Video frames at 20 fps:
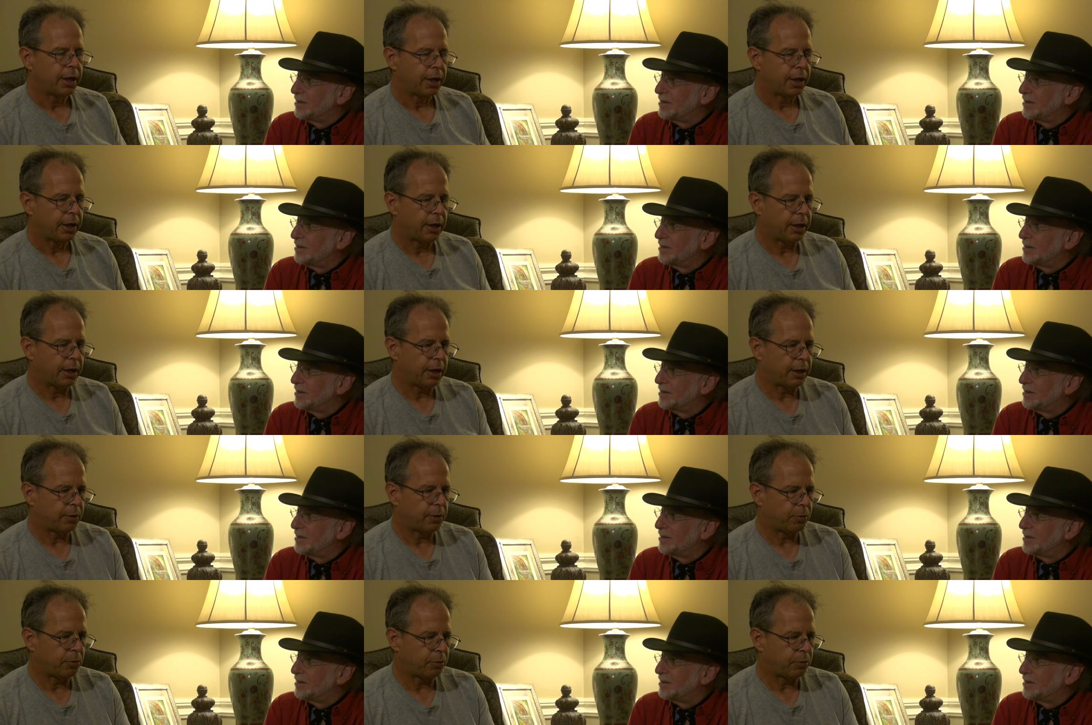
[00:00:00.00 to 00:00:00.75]

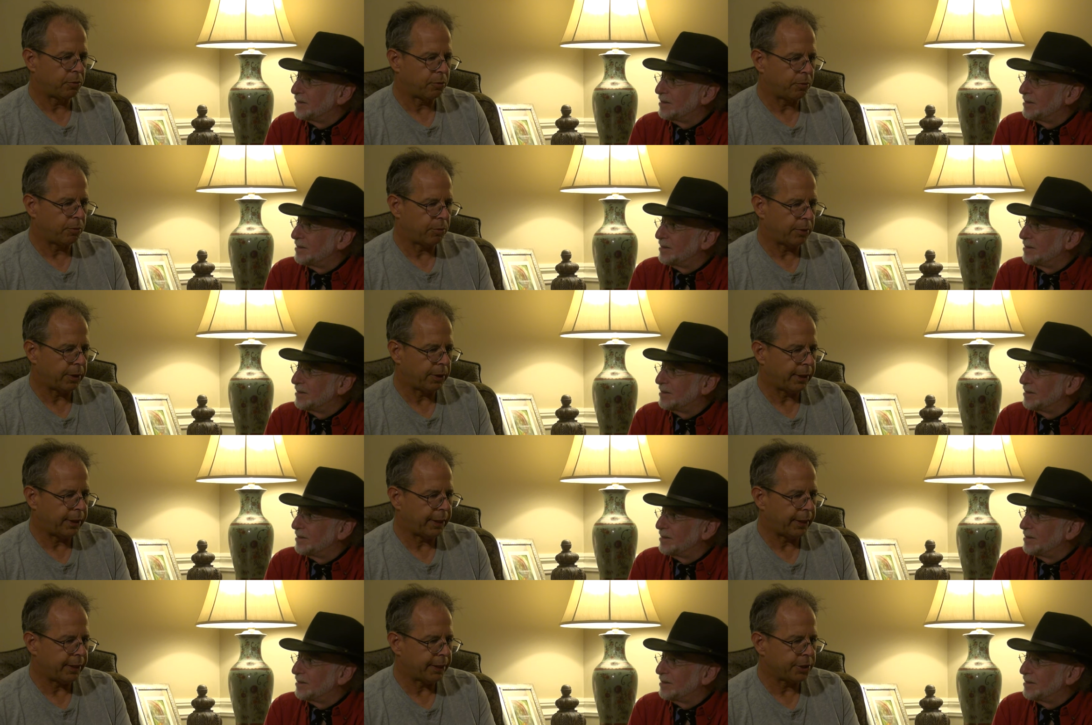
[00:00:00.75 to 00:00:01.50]
Speaker 1: uh,
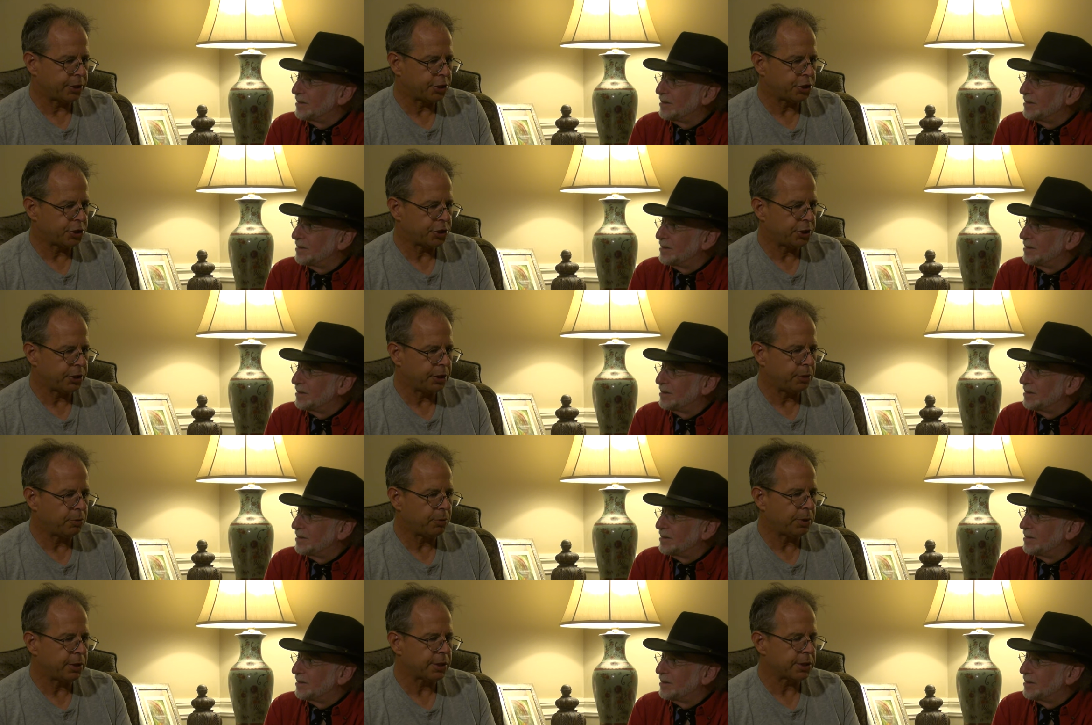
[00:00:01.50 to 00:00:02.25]
and
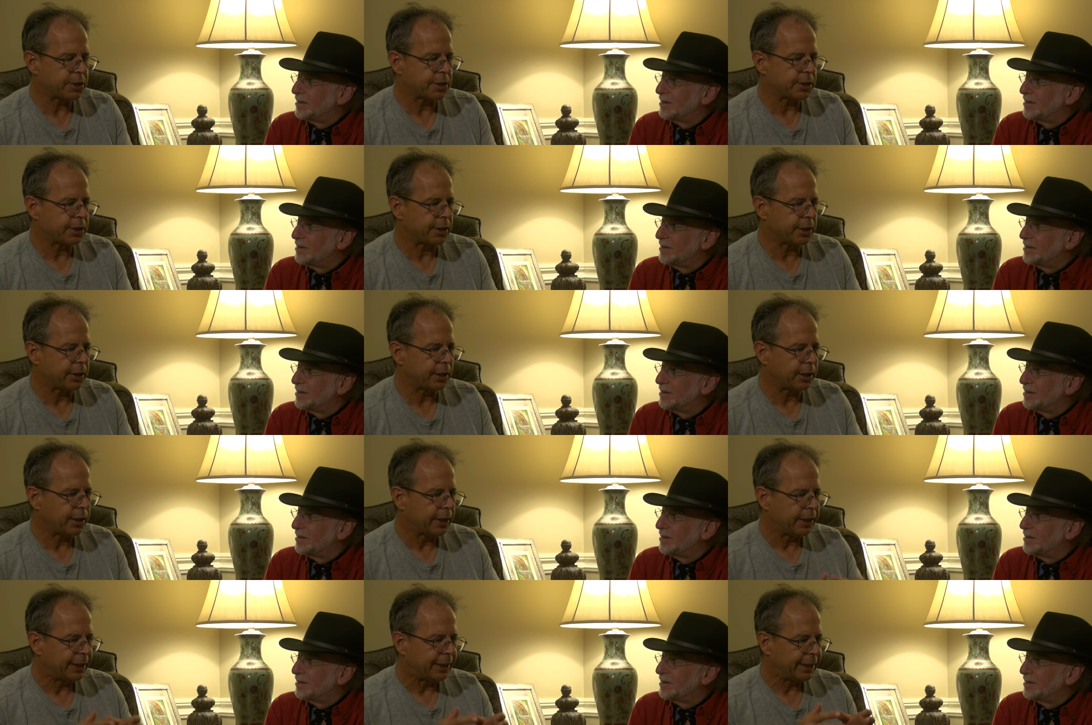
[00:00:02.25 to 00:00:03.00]
she was
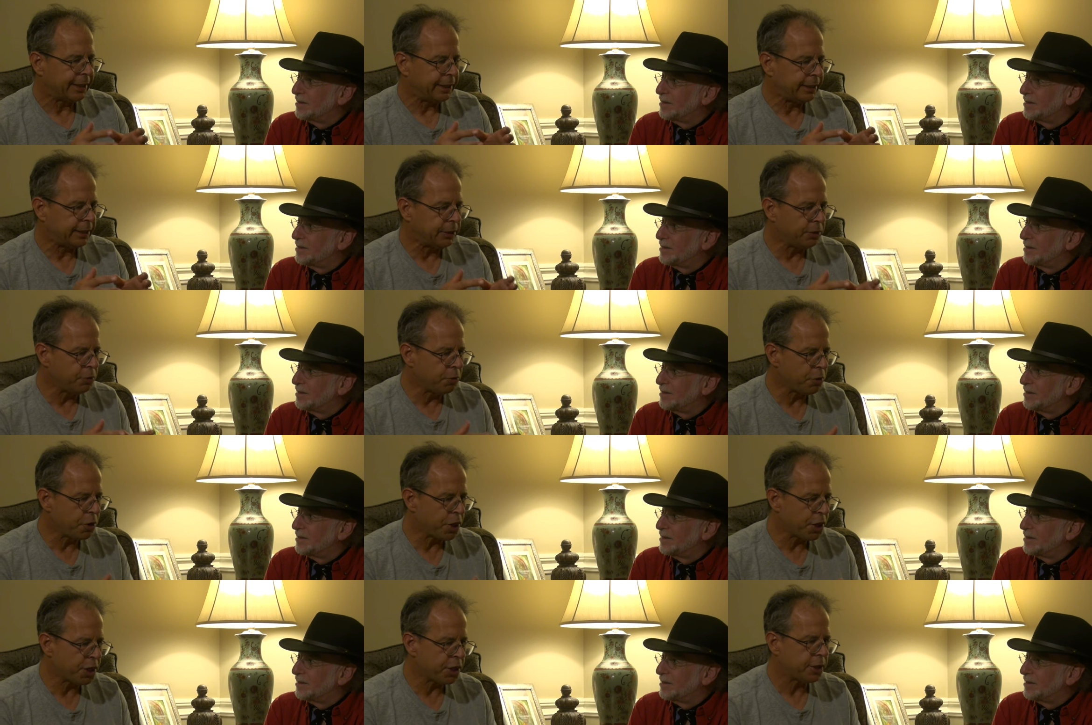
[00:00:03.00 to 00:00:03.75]
the
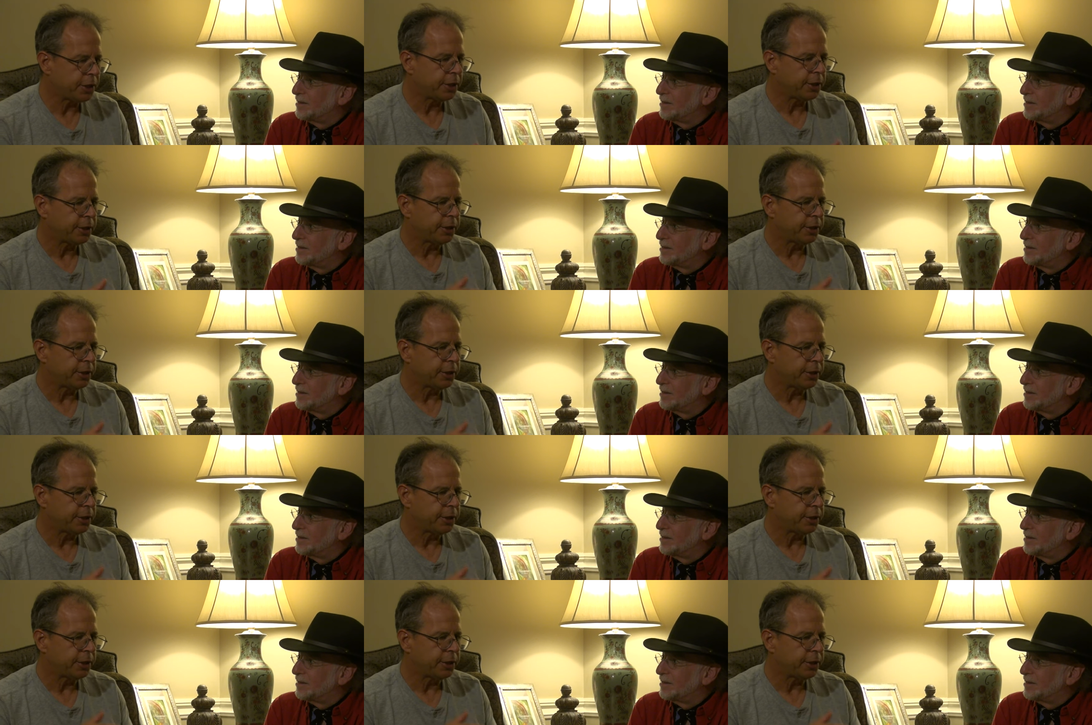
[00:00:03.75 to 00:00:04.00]
Youth